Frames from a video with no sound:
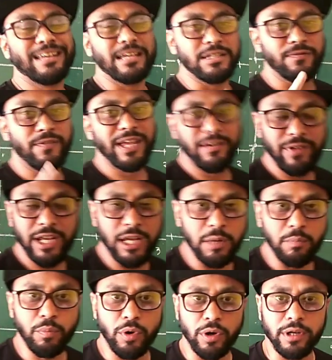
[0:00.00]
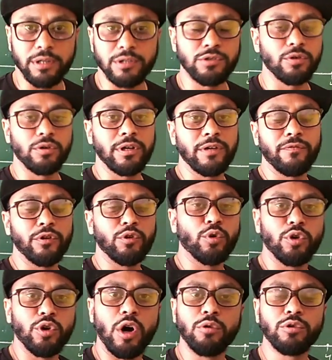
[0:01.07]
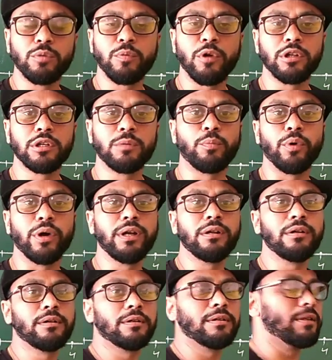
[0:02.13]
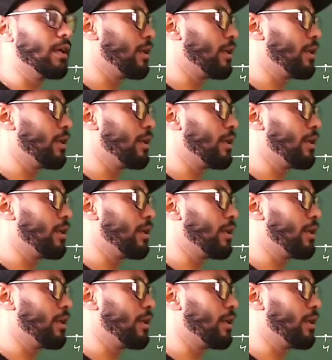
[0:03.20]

is very, very important. So if you don't know how to plot the point,